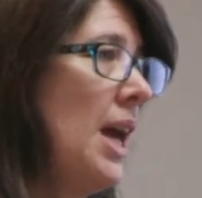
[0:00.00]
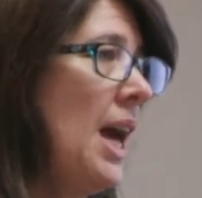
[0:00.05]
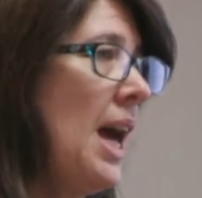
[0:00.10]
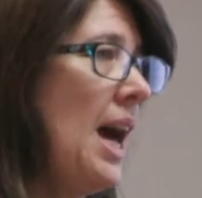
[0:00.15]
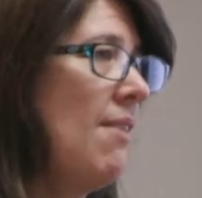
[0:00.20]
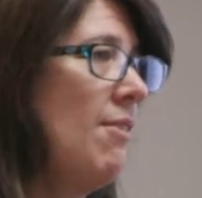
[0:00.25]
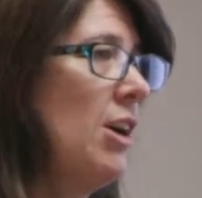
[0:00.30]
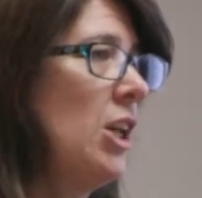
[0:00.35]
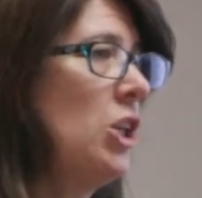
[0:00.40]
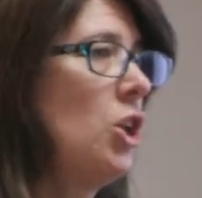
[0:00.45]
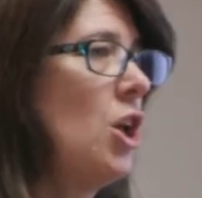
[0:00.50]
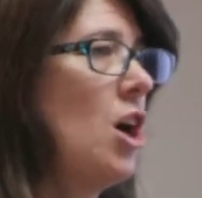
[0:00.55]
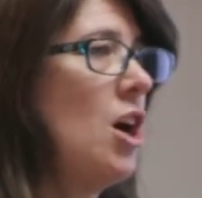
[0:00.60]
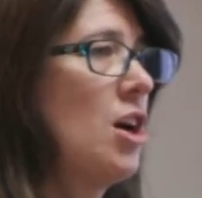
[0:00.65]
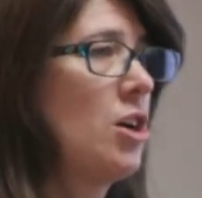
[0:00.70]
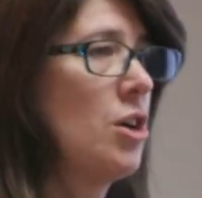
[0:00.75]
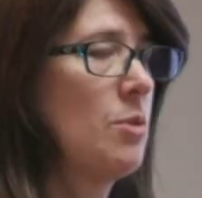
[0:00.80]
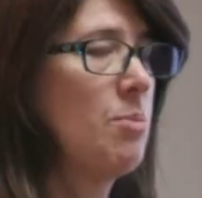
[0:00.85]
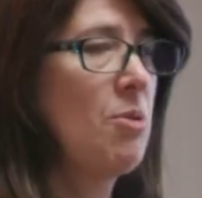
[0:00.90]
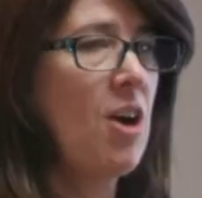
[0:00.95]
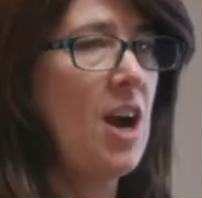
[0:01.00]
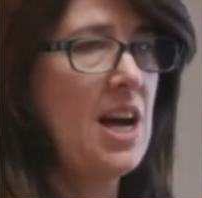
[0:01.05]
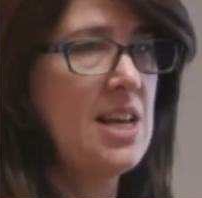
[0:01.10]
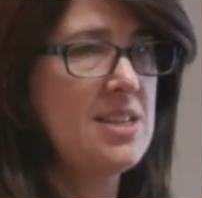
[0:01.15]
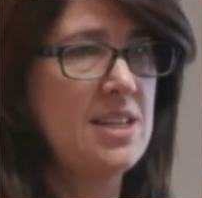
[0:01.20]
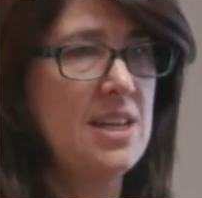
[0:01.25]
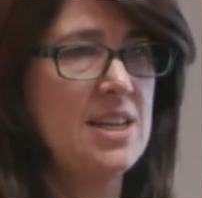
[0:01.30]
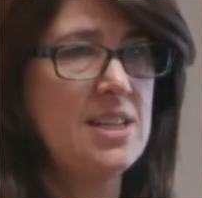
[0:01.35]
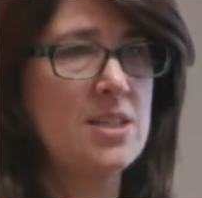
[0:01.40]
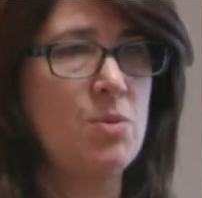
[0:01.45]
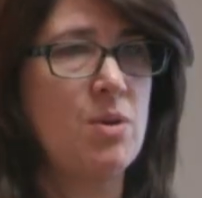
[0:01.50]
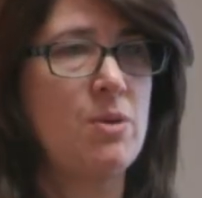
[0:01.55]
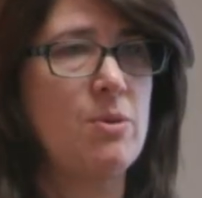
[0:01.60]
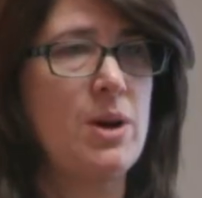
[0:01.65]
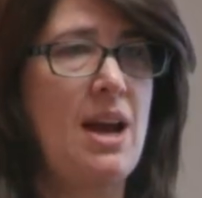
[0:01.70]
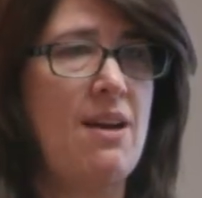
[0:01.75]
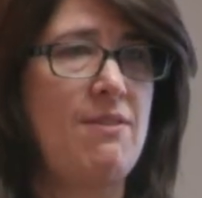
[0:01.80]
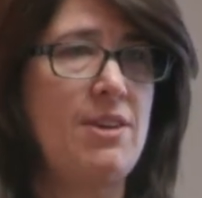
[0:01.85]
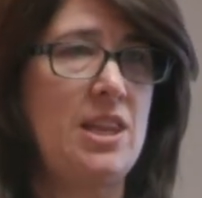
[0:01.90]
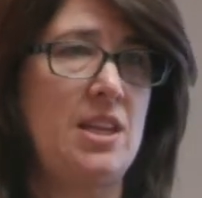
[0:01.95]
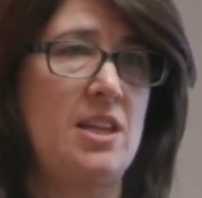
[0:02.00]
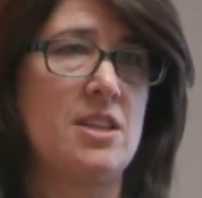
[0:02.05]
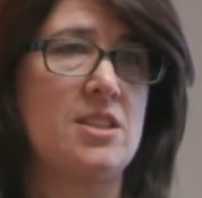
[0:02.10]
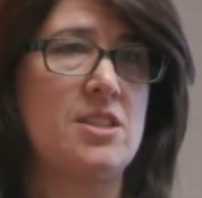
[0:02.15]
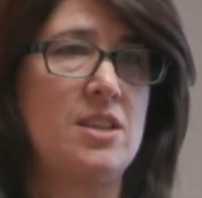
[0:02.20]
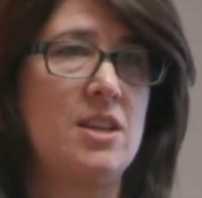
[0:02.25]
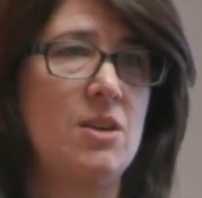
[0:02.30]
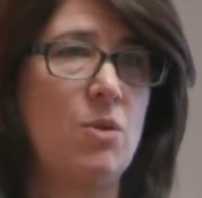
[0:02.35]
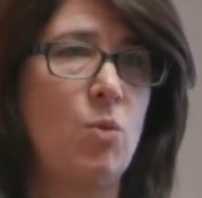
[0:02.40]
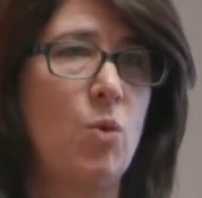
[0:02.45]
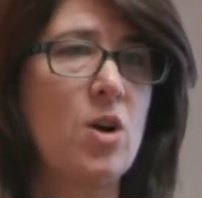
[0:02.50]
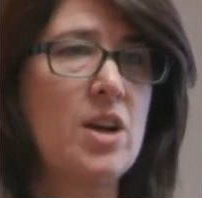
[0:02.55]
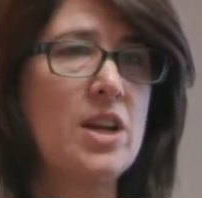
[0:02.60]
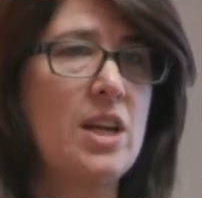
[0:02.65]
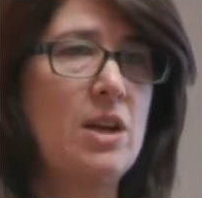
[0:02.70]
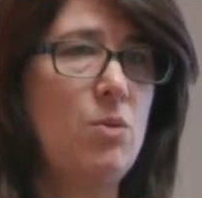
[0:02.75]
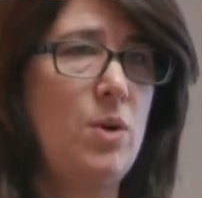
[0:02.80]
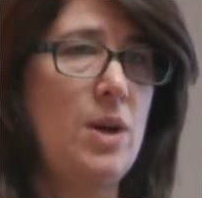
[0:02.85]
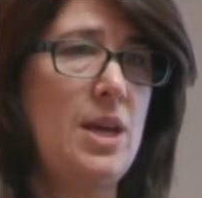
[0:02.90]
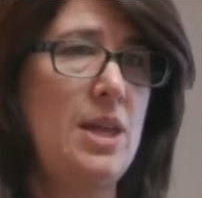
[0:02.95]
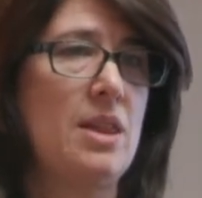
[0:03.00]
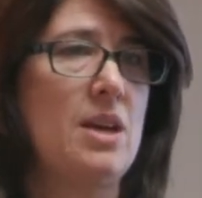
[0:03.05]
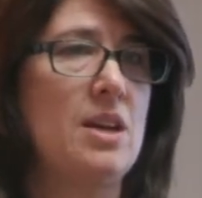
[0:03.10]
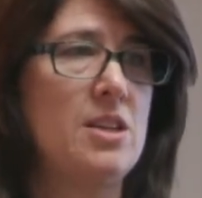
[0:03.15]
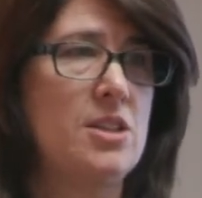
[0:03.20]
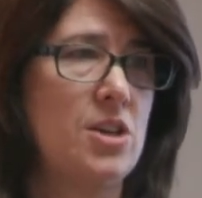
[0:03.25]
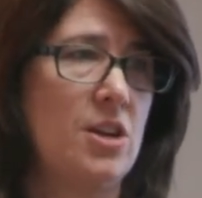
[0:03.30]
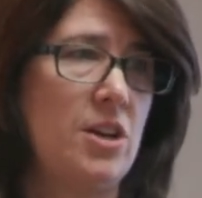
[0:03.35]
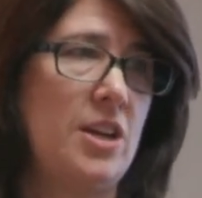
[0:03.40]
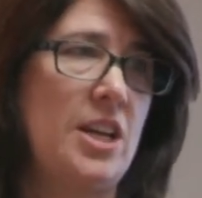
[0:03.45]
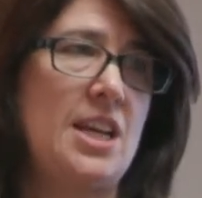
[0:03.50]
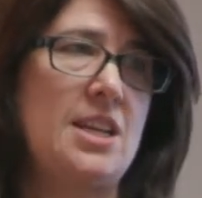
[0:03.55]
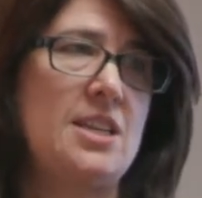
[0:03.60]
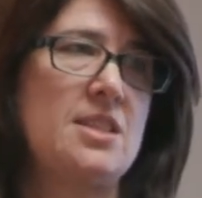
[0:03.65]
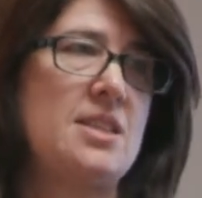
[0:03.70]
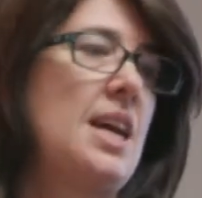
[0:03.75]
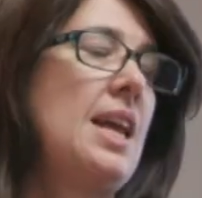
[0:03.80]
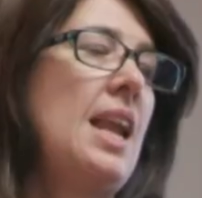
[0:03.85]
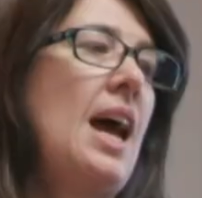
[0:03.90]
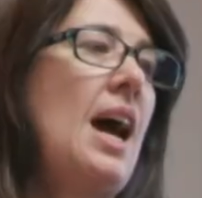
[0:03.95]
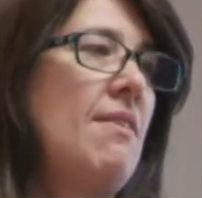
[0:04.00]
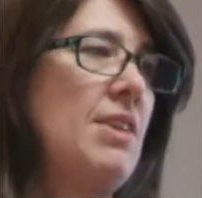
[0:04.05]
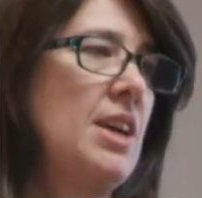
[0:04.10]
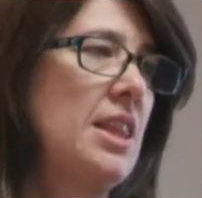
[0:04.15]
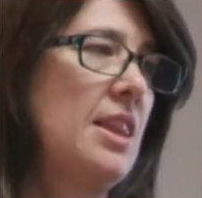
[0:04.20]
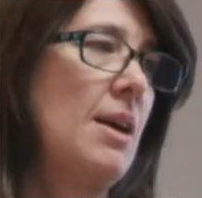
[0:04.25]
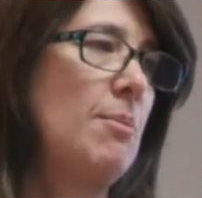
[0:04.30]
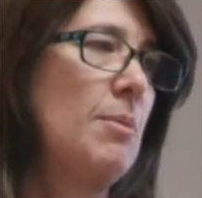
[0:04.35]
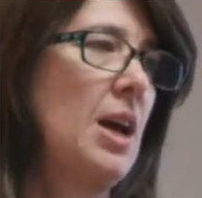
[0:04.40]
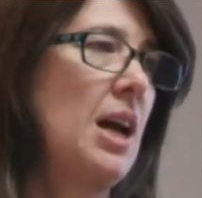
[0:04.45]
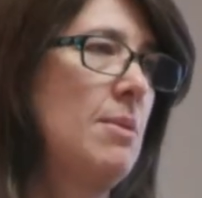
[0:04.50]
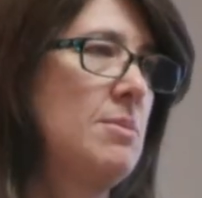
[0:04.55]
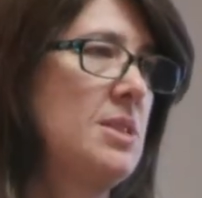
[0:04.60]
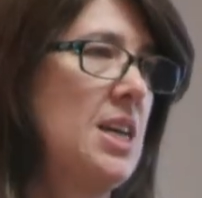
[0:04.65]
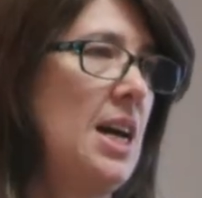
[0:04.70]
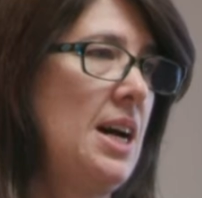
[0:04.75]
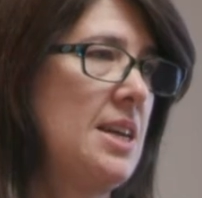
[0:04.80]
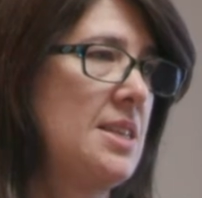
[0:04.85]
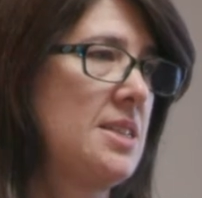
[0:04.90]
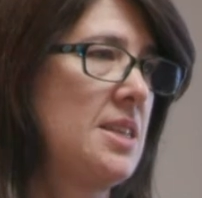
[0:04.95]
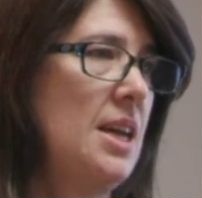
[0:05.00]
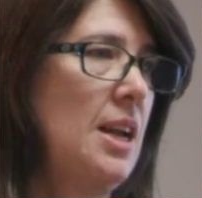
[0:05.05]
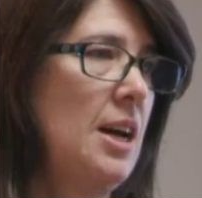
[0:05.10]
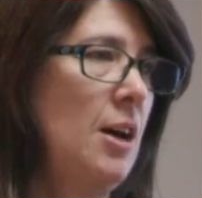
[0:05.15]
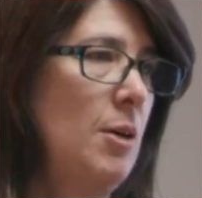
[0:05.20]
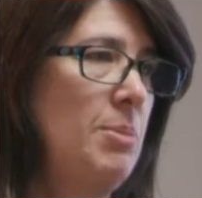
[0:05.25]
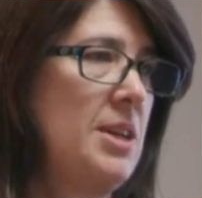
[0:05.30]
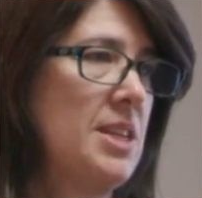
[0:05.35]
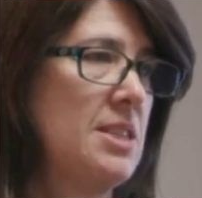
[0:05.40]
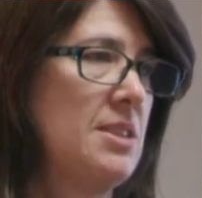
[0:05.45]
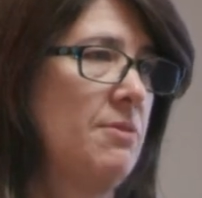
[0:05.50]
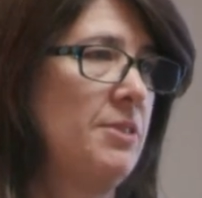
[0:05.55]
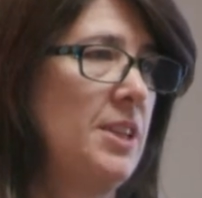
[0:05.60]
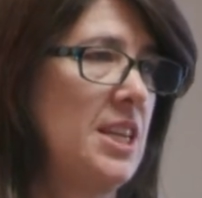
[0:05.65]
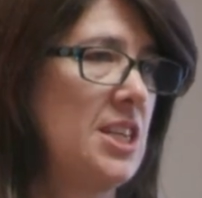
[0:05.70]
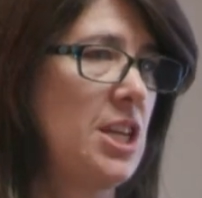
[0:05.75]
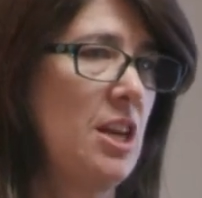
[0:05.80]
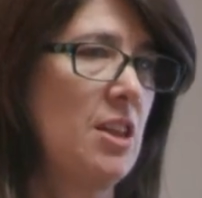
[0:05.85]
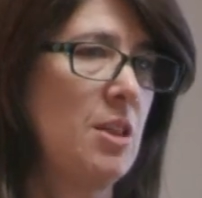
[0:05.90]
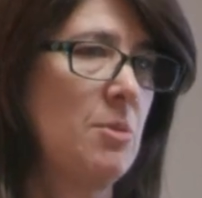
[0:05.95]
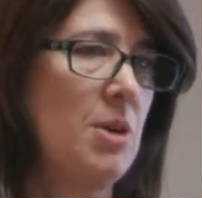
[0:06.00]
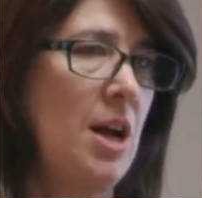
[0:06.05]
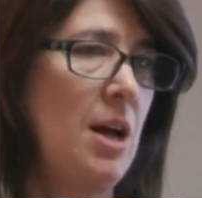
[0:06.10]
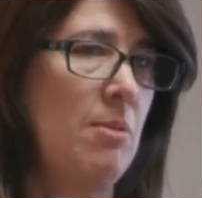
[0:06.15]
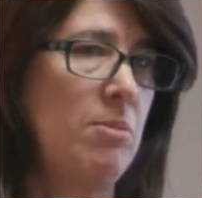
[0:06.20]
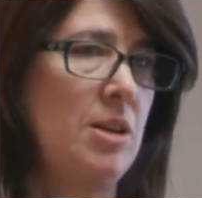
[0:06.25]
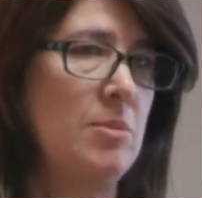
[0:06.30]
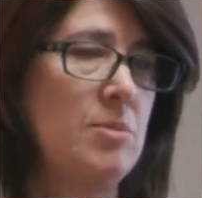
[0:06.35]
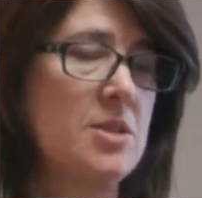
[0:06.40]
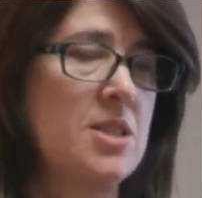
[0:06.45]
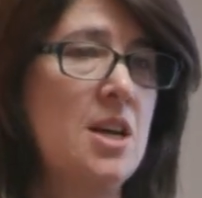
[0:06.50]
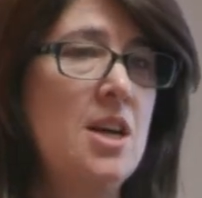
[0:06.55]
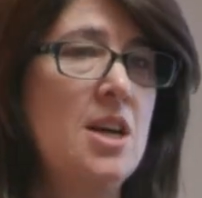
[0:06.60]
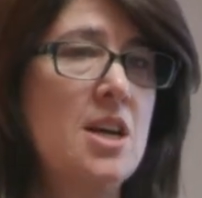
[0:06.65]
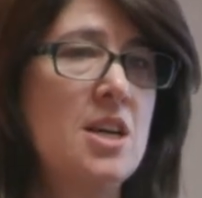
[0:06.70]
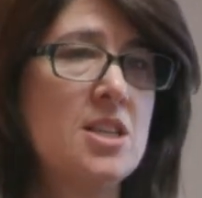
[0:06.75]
have a longer process where we're working with attorneys and having them come to us and helping to flesh out the problems